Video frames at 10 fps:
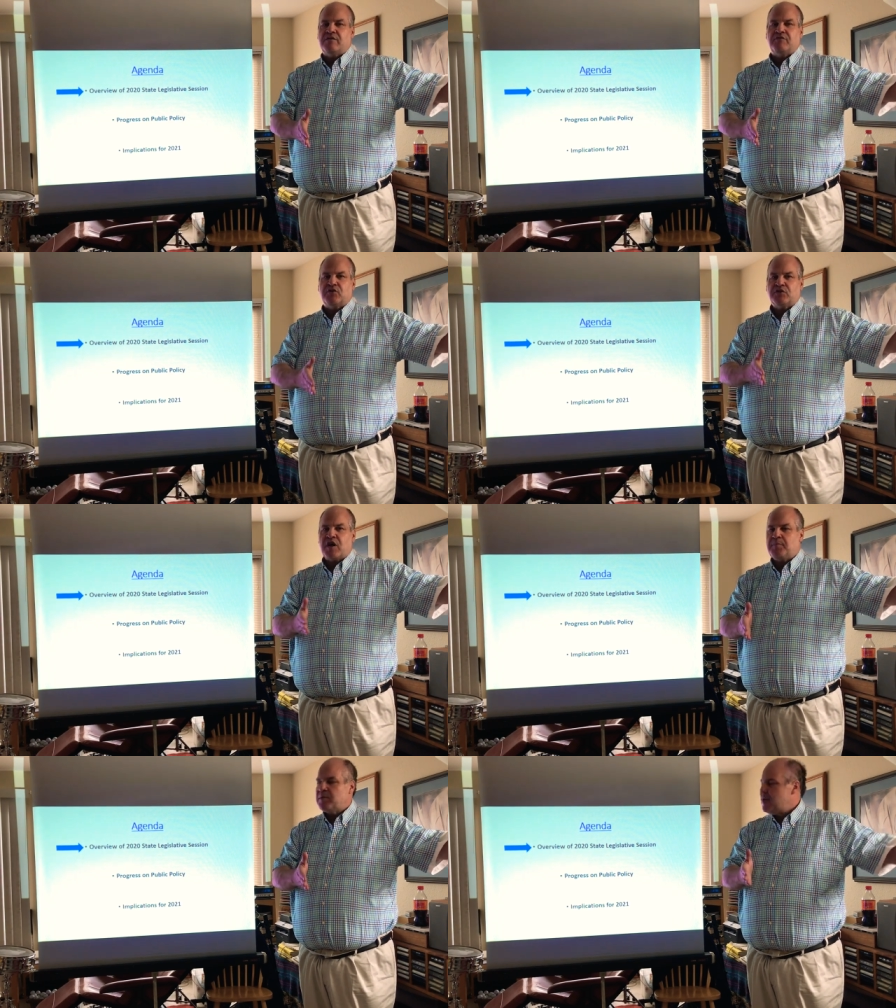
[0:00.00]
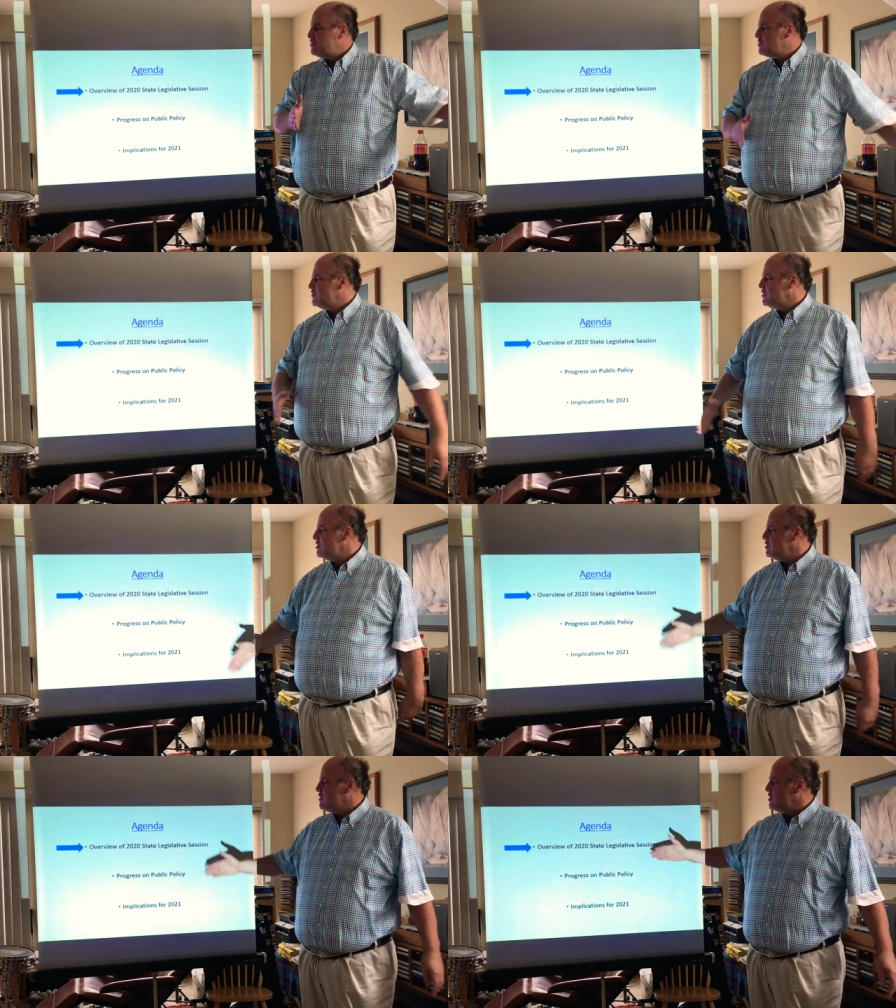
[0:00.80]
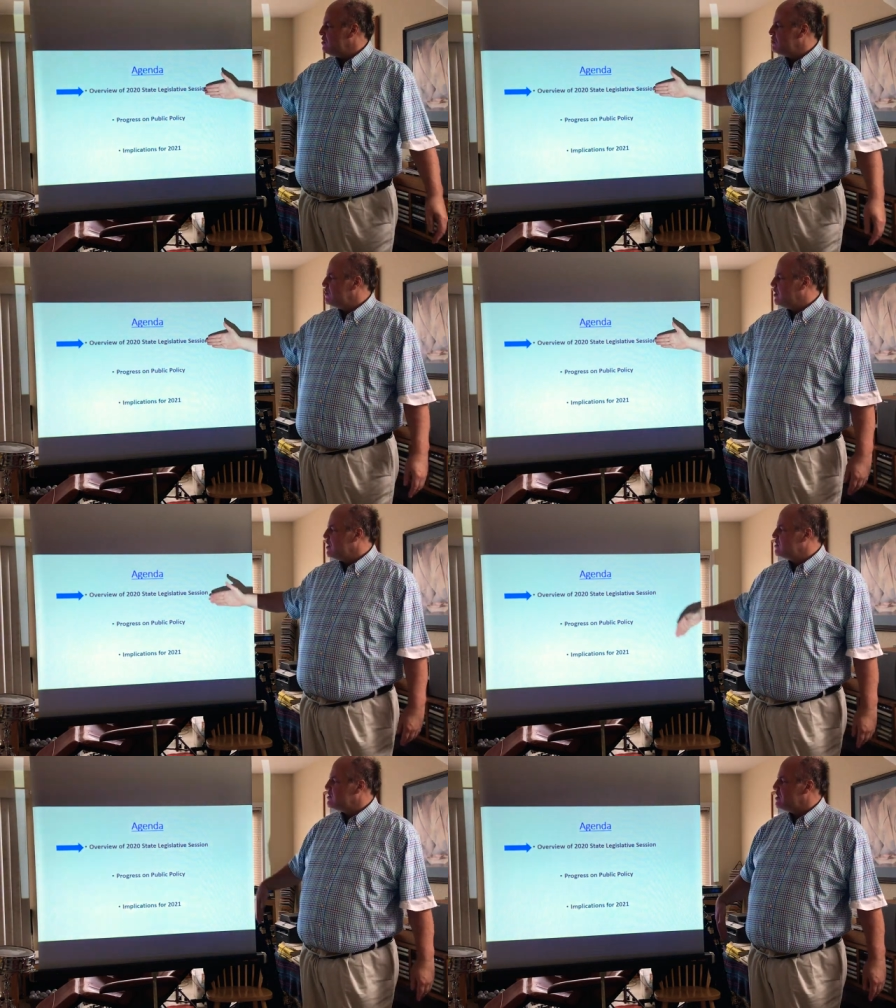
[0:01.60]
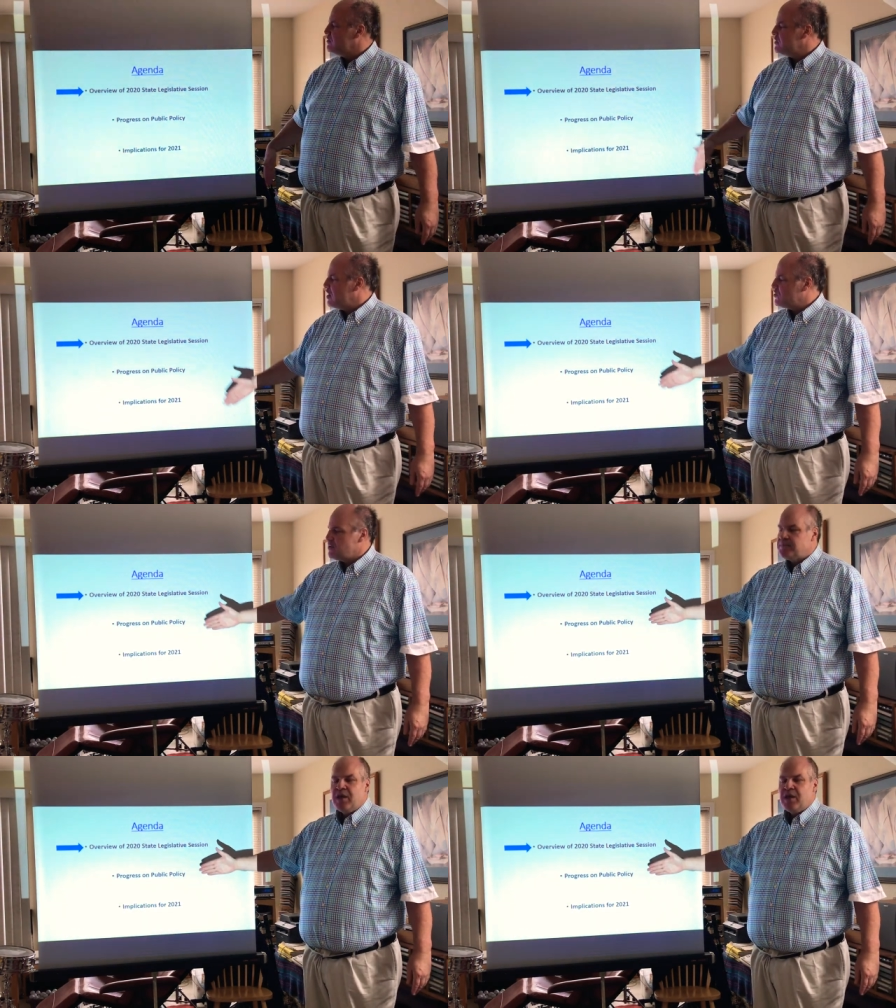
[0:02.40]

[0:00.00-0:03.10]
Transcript: The first couple months of the year, the legislative session.